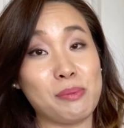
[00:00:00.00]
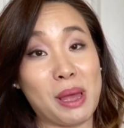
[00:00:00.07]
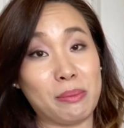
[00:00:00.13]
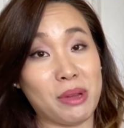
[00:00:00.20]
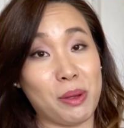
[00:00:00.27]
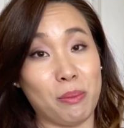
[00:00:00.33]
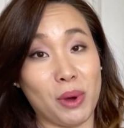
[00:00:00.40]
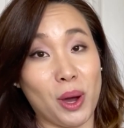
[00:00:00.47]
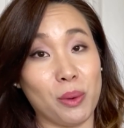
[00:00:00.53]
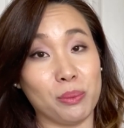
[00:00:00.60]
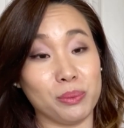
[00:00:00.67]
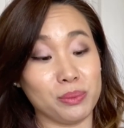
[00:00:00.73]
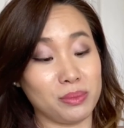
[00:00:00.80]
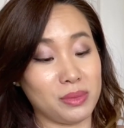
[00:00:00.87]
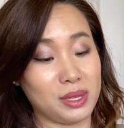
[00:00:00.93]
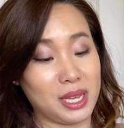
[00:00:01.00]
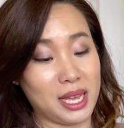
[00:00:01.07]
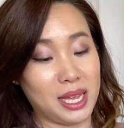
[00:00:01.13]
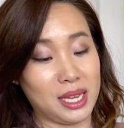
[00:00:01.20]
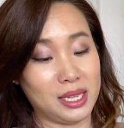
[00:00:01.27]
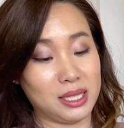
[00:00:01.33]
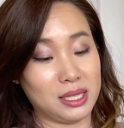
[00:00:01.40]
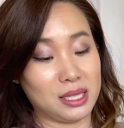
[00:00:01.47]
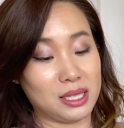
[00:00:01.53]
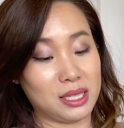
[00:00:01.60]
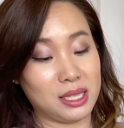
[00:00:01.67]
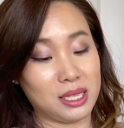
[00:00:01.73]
met my mom, and